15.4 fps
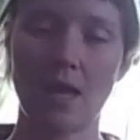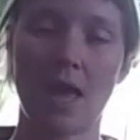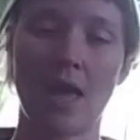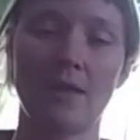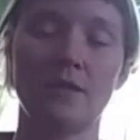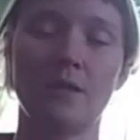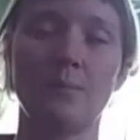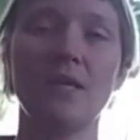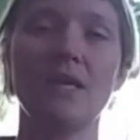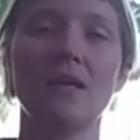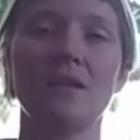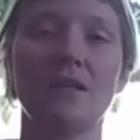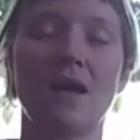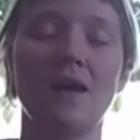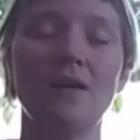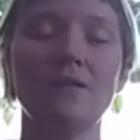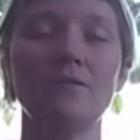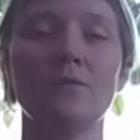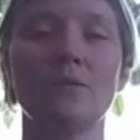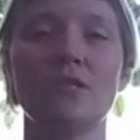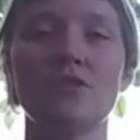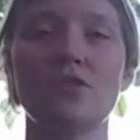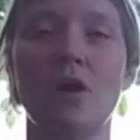And the Pingala,
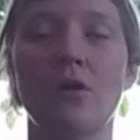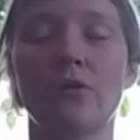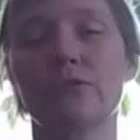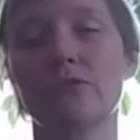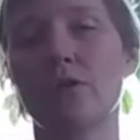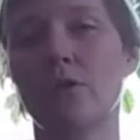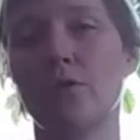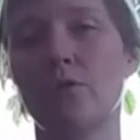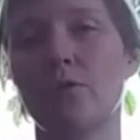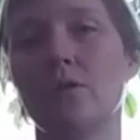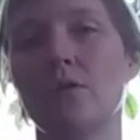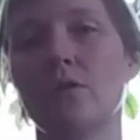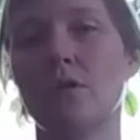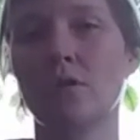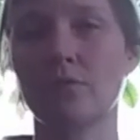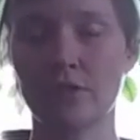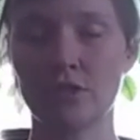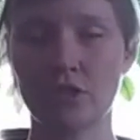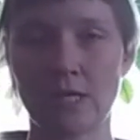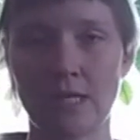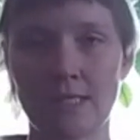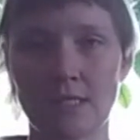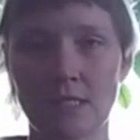which also
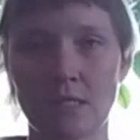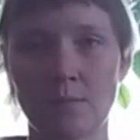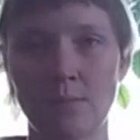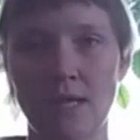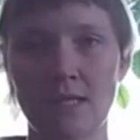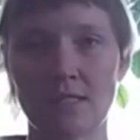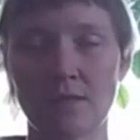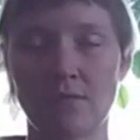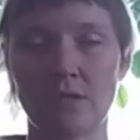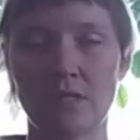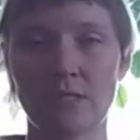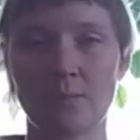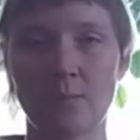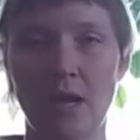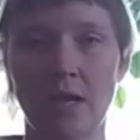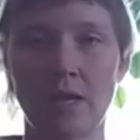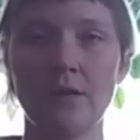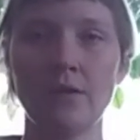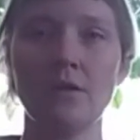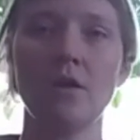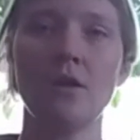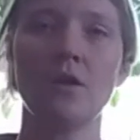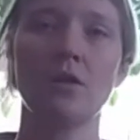originates at the base of the
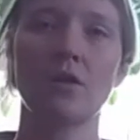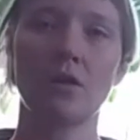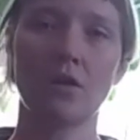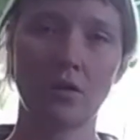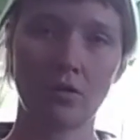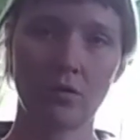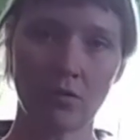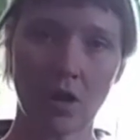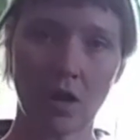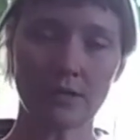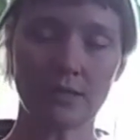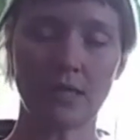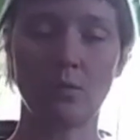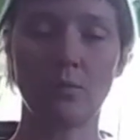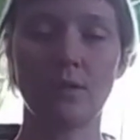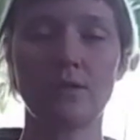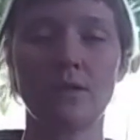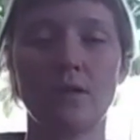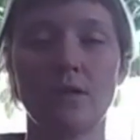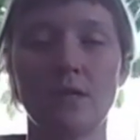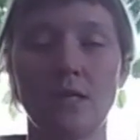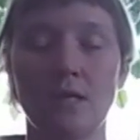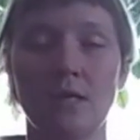spine, crossing with
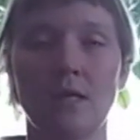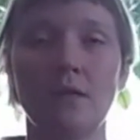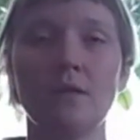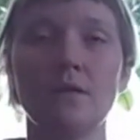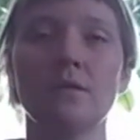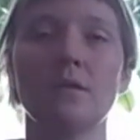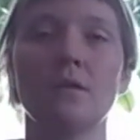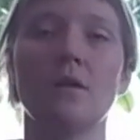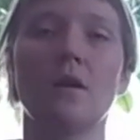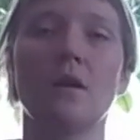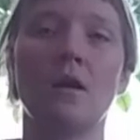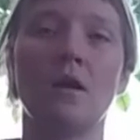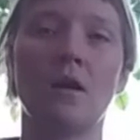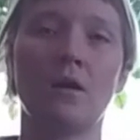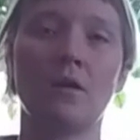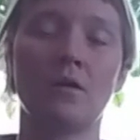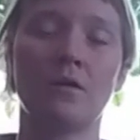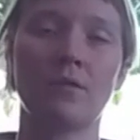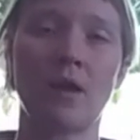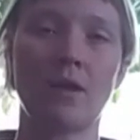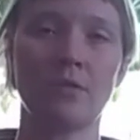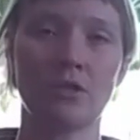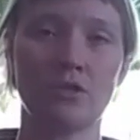the Ida
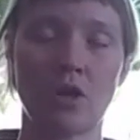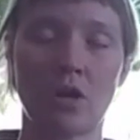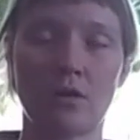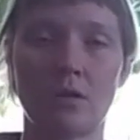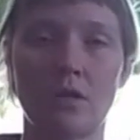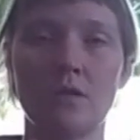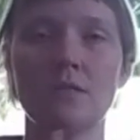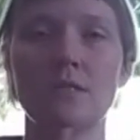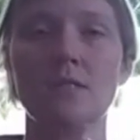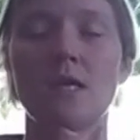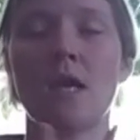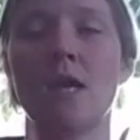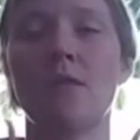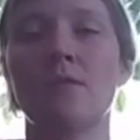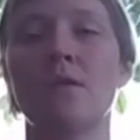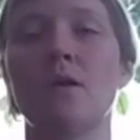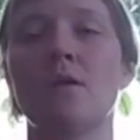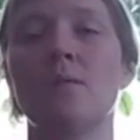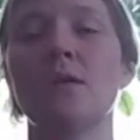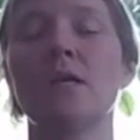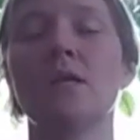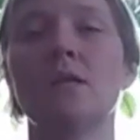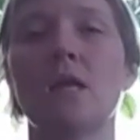around the chakras, and the
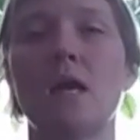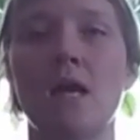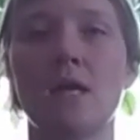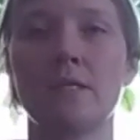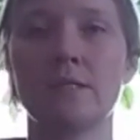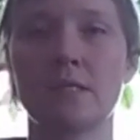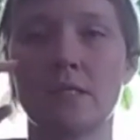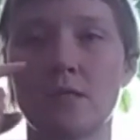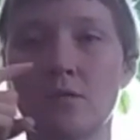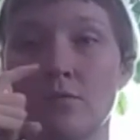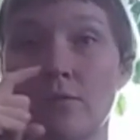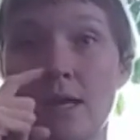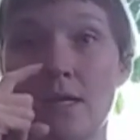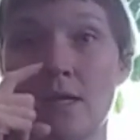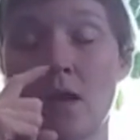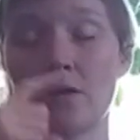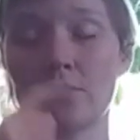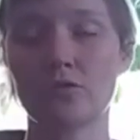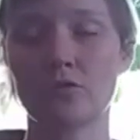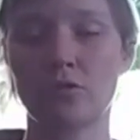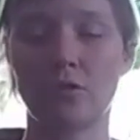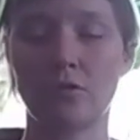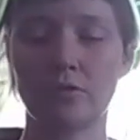Pingala ends at the right
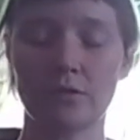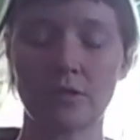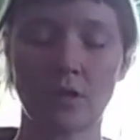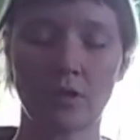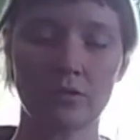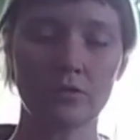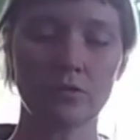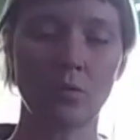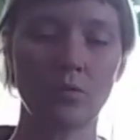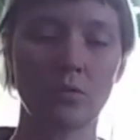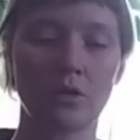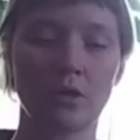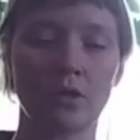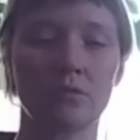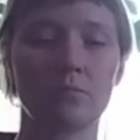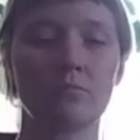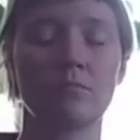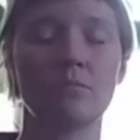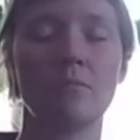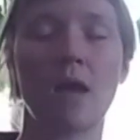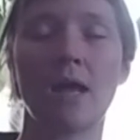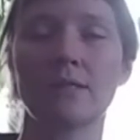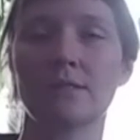nostril. It's our solar
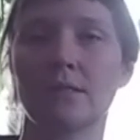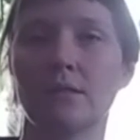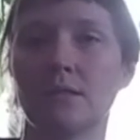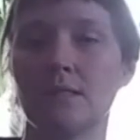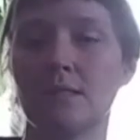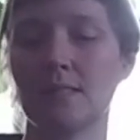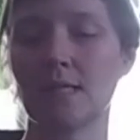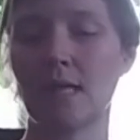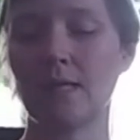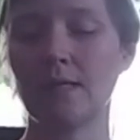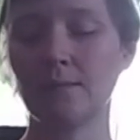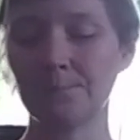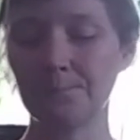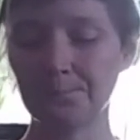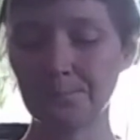masculine side.